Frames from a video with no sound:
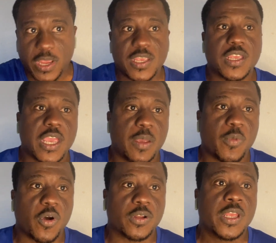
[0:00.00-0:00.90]
And when
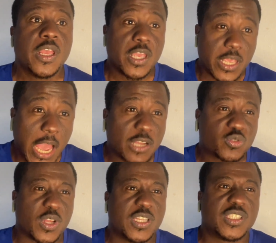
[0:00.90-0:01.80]
he came on,
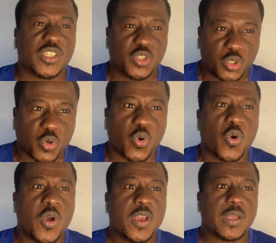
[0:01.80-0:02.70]
he actually did
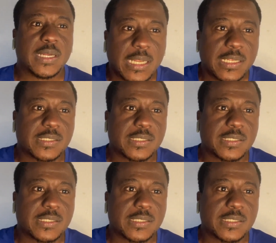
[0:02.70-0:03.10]
show